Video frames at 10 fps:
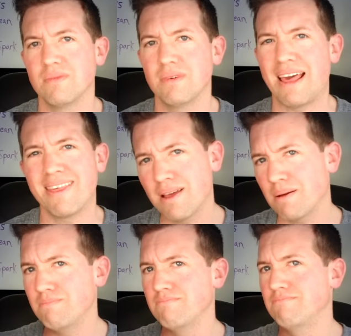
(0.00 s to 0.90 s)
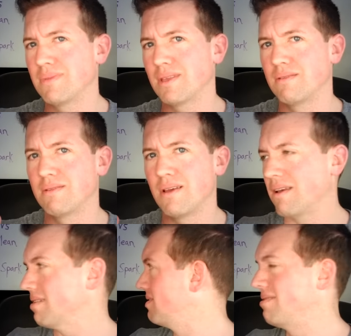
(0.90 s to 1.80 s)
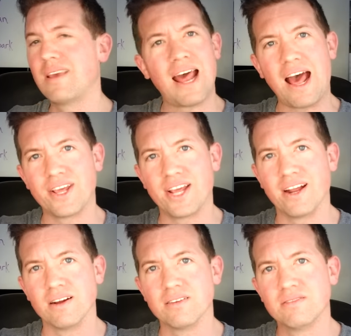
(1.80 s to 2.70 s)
I think I'm gonna get out of here.